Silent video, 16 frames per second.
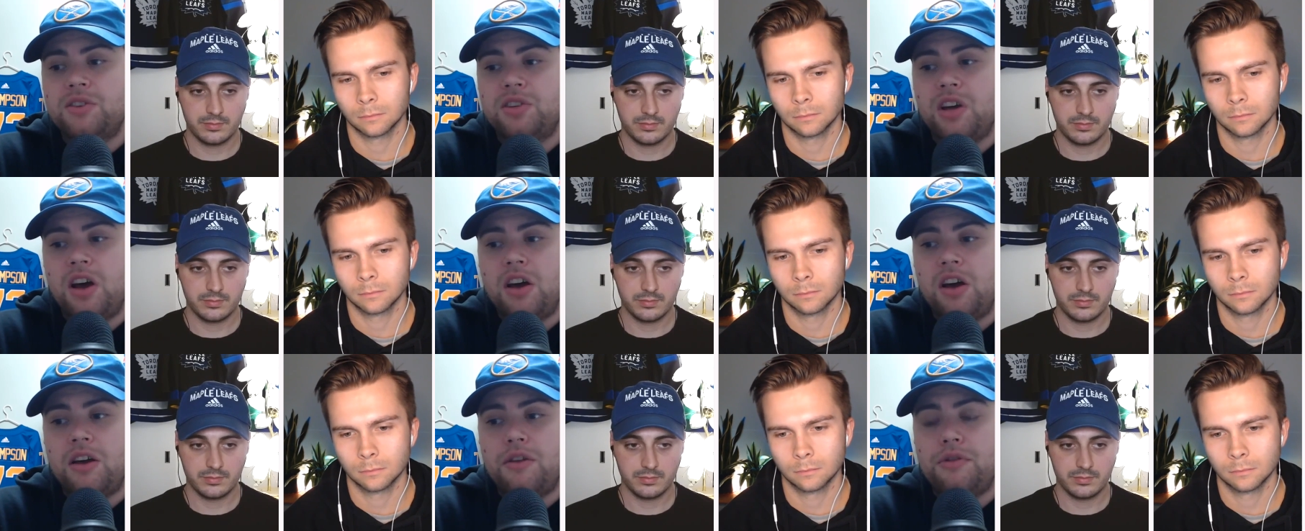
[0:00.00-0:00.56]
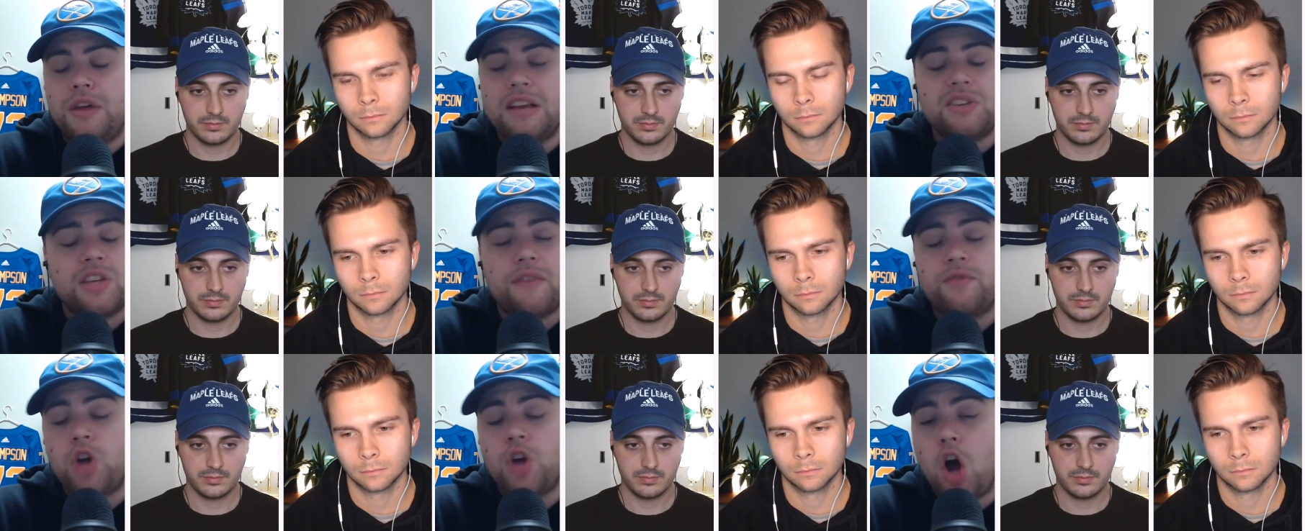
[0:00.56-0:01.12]
Speaker 1: but uh,
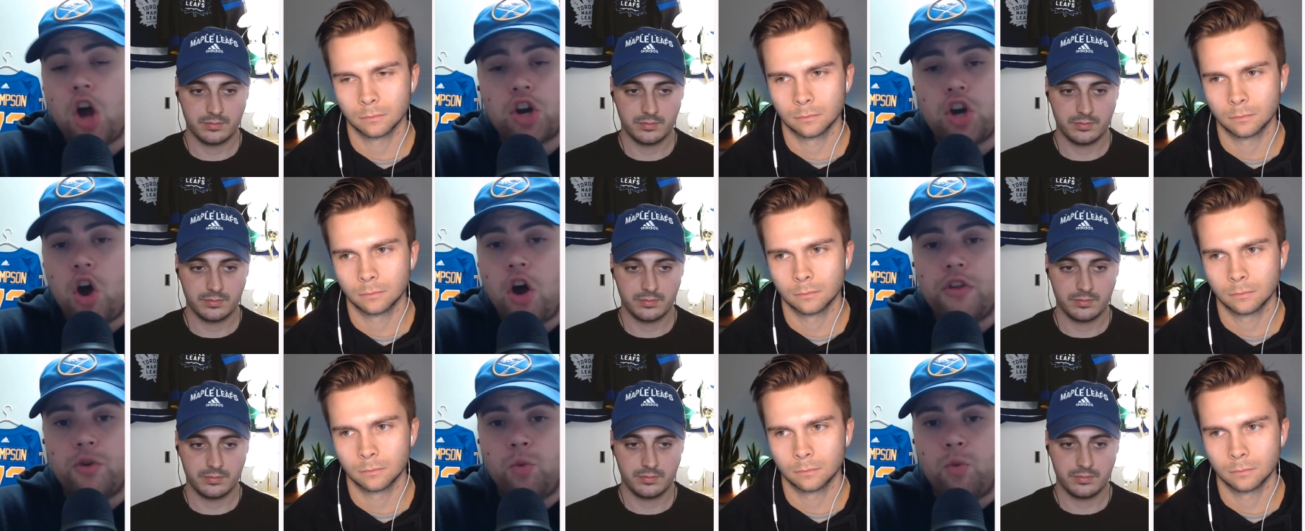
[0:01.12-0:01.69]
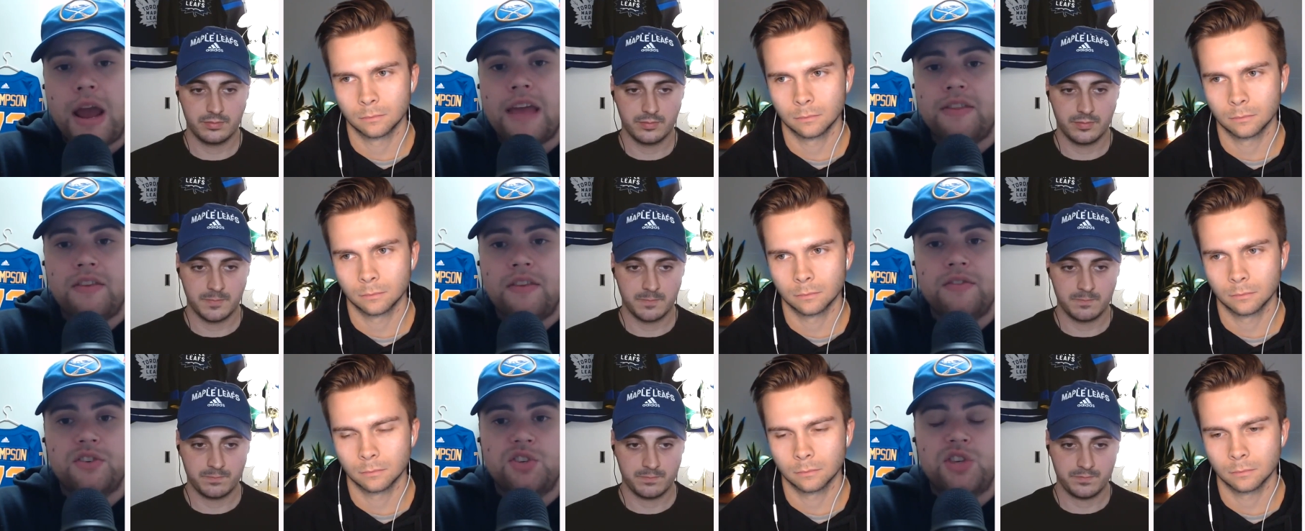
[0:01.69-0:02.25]
things have not gone the way
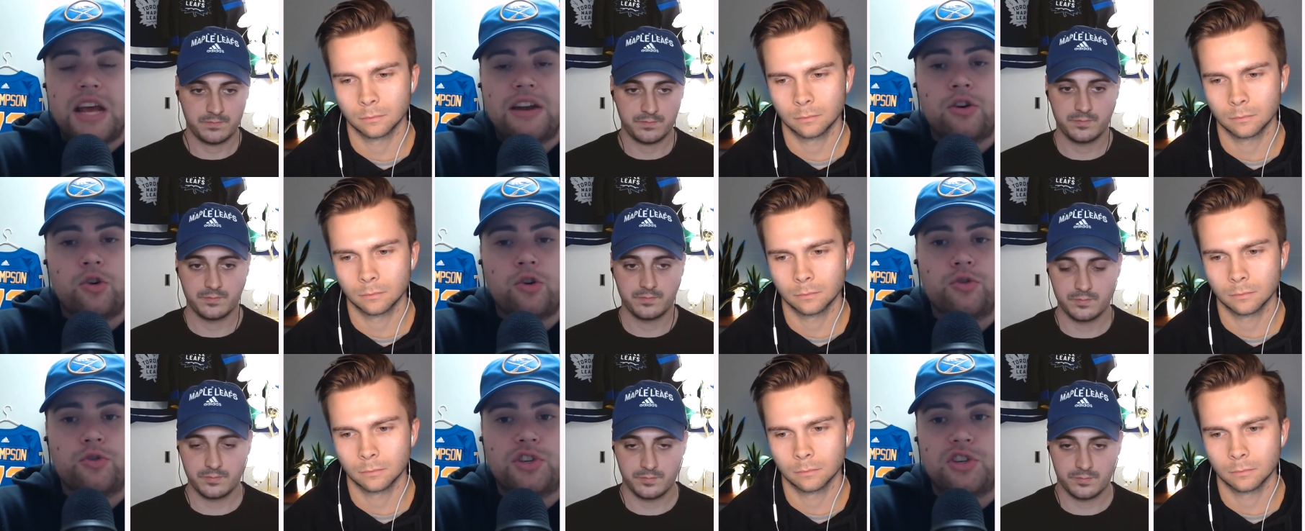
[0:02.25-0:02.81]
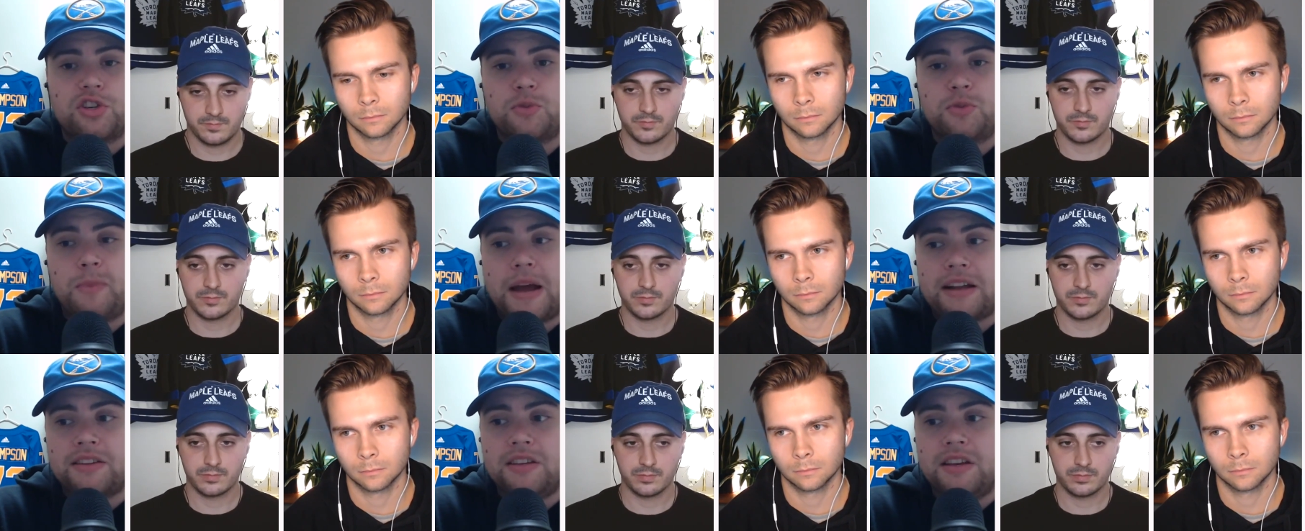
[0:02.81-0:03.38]
that the senators
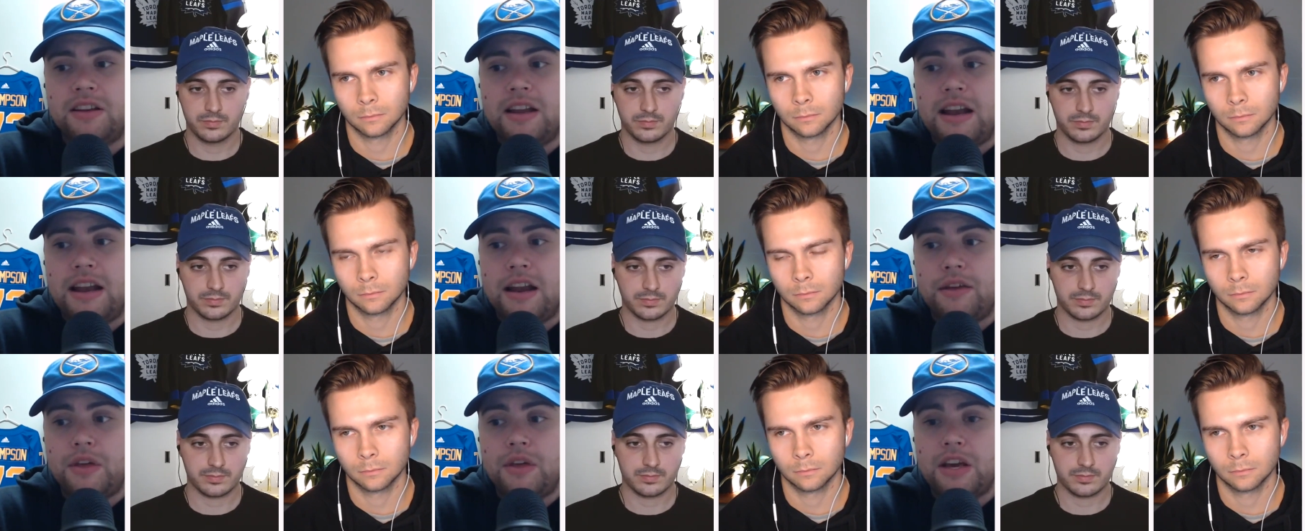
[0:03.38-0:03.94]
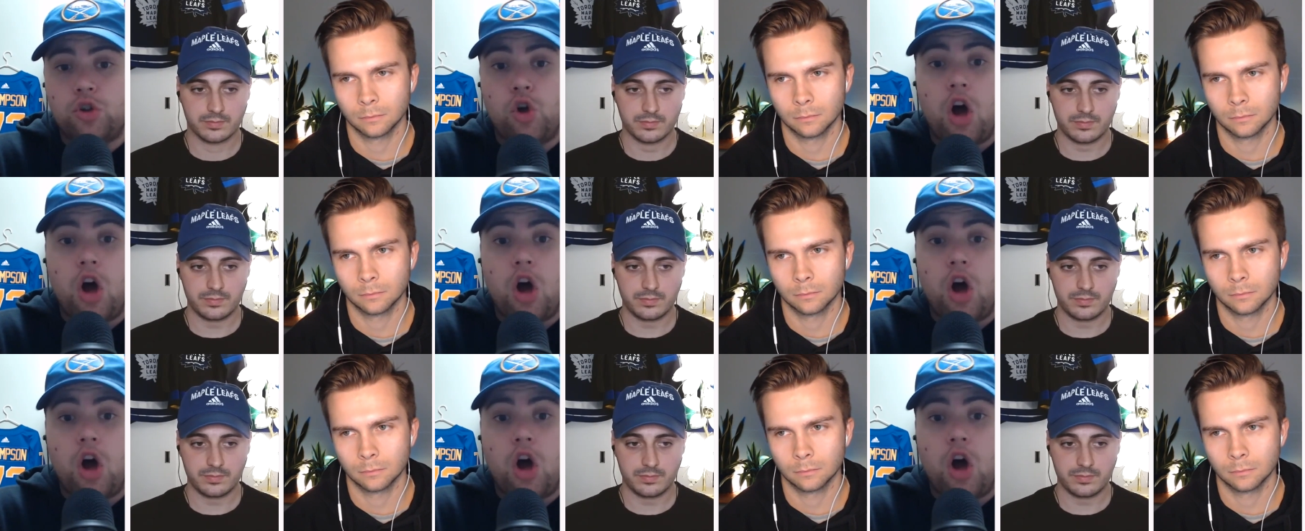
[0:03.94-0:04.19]
expected, and I think a